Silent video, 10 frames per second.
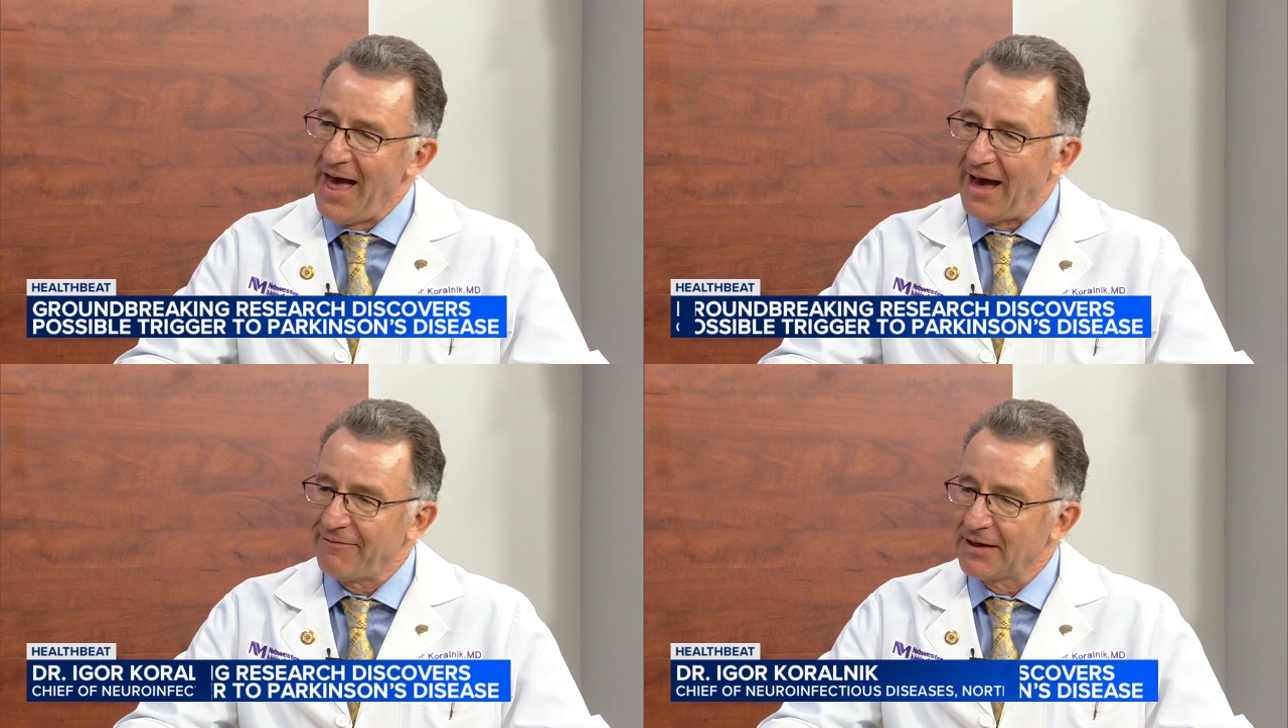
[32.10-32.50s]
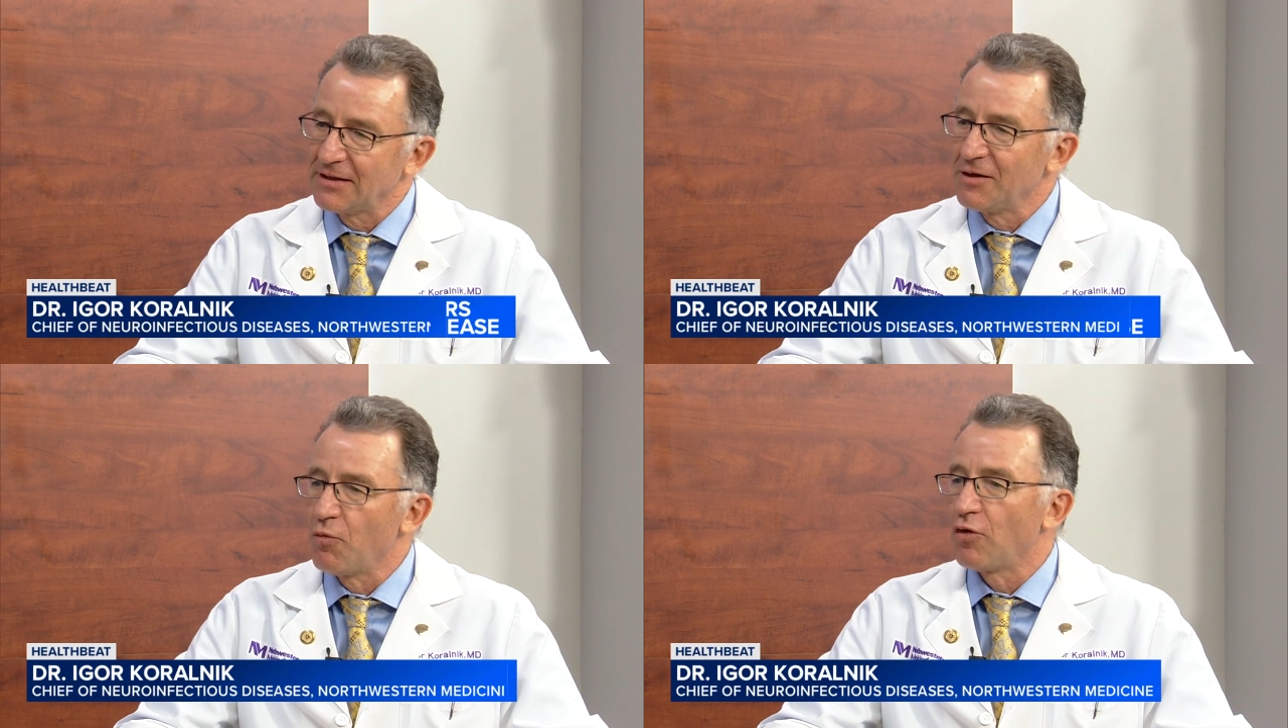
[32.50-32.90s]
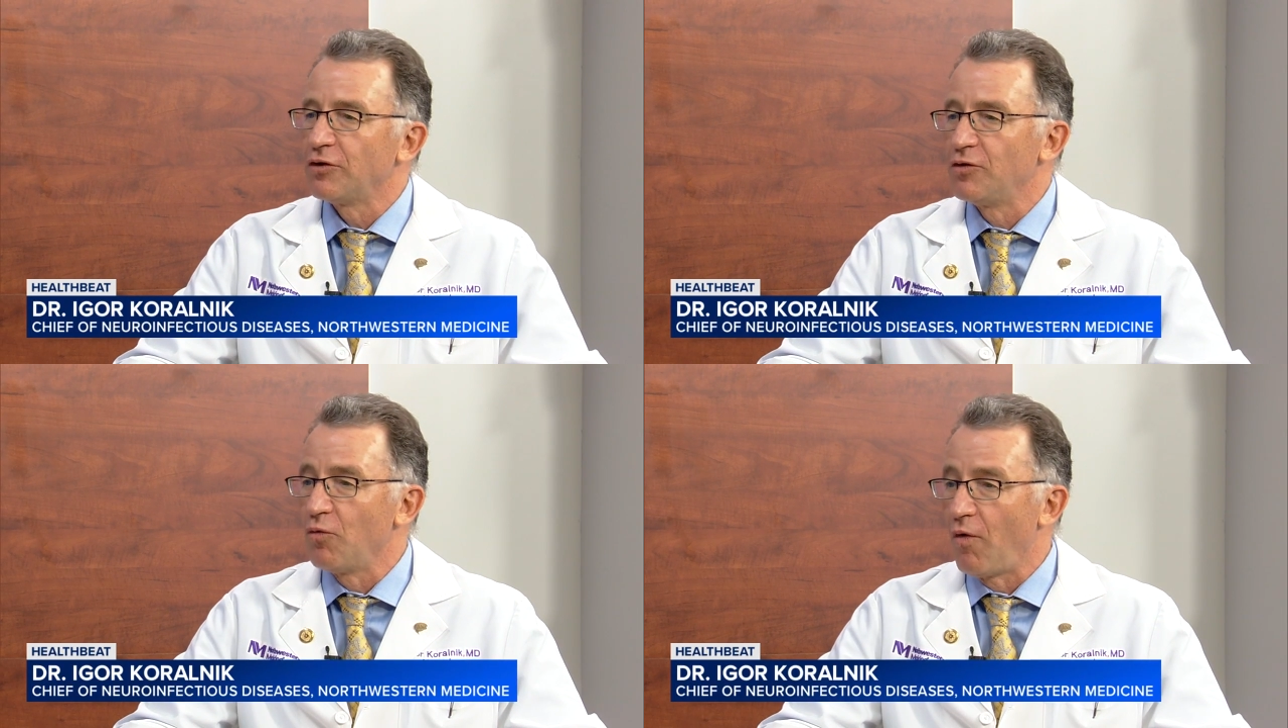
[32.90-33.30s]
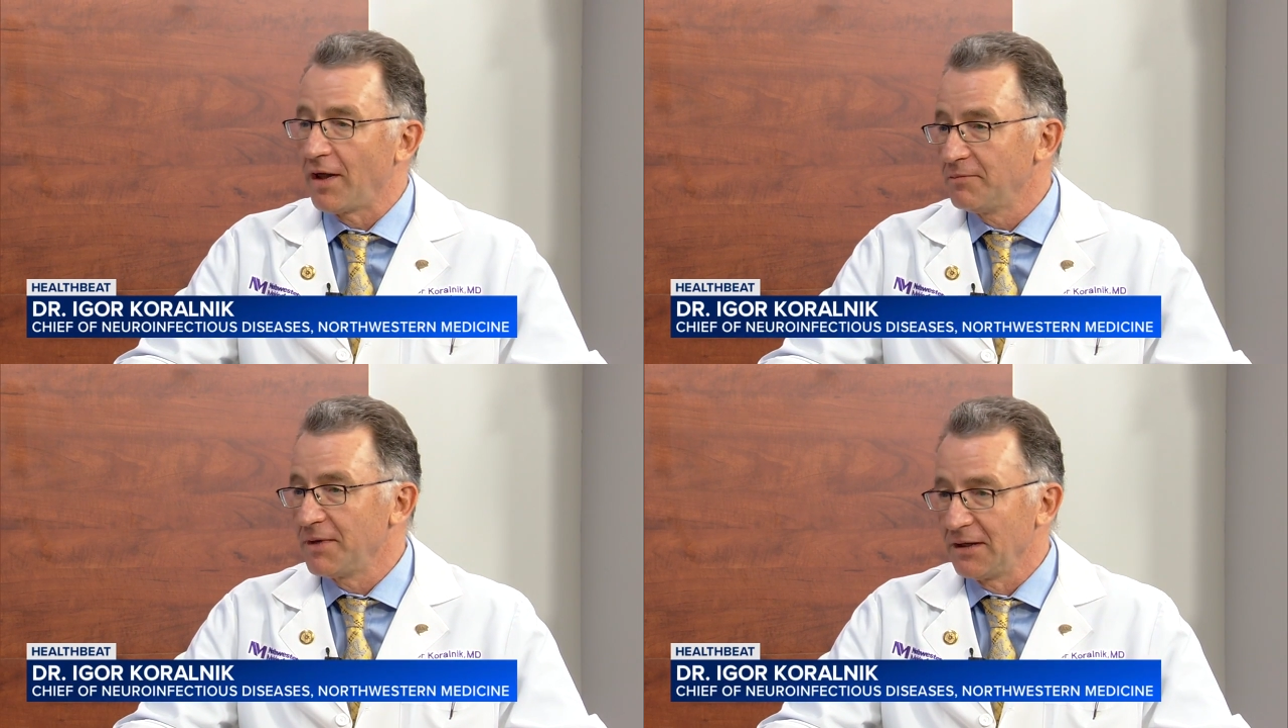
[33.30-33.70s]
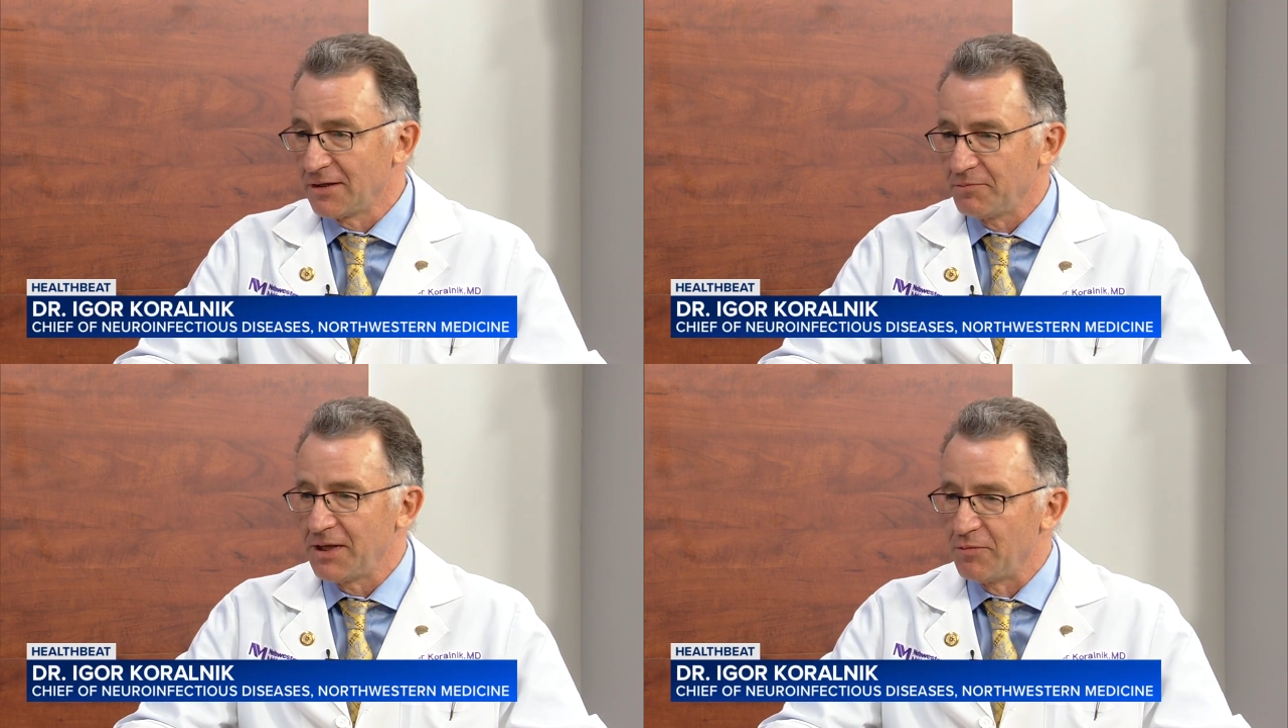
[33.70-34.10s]
affecting more than 1
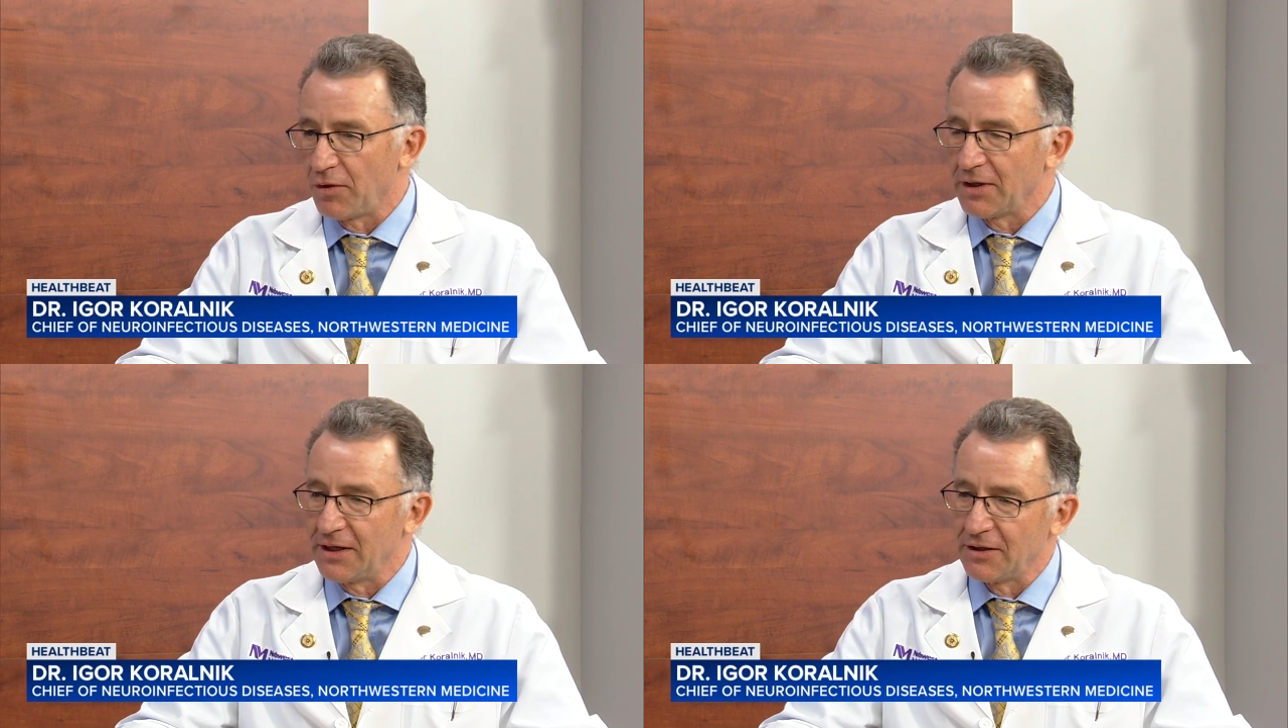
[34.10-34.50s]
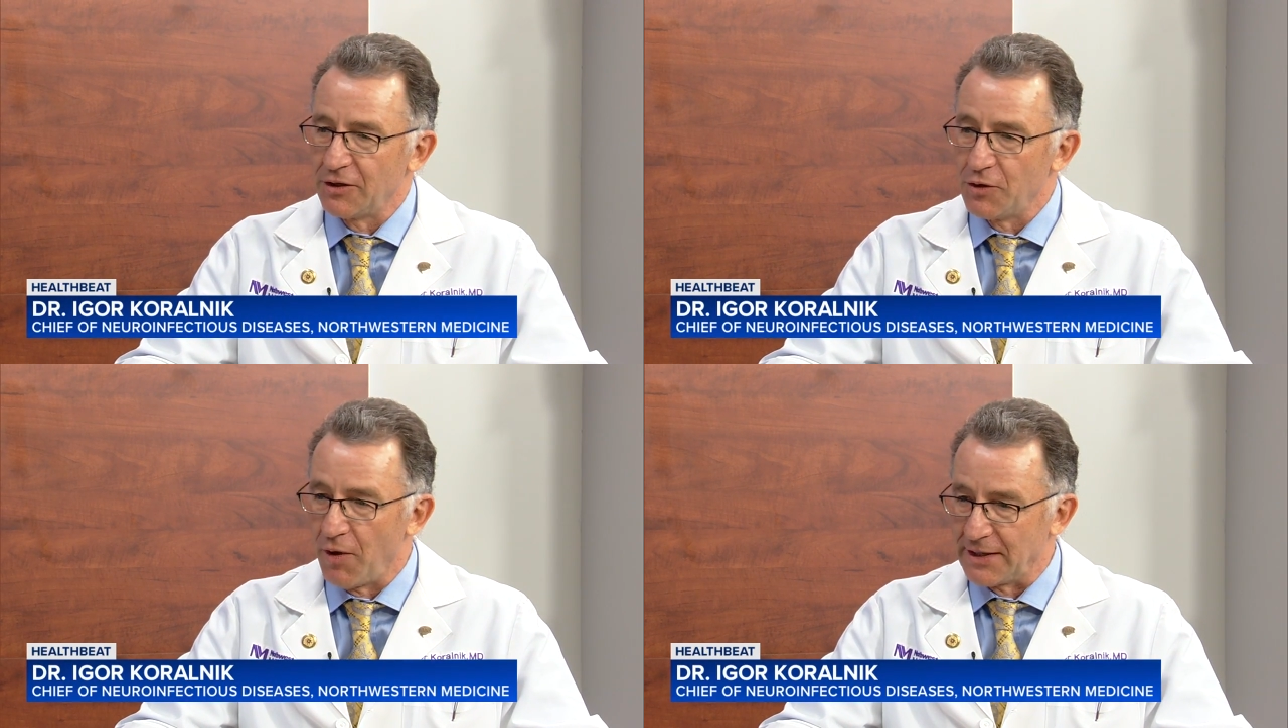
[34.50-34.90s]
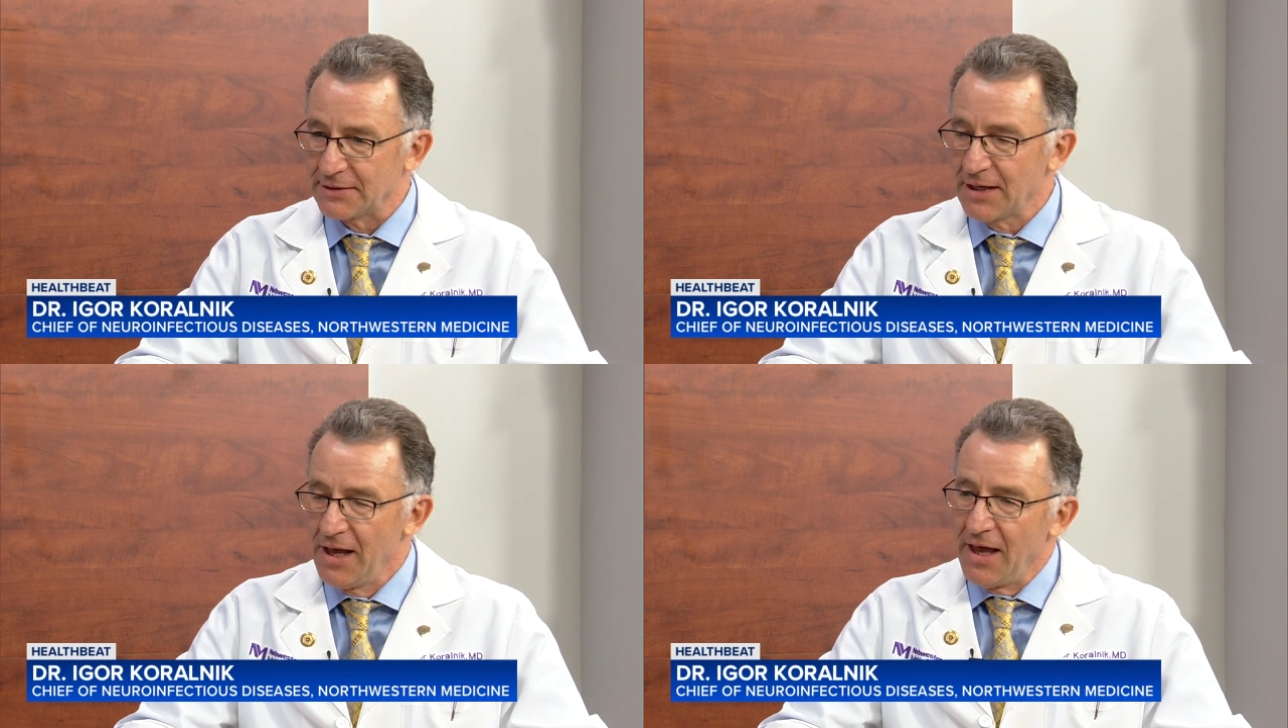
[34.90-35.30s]
million people in the US.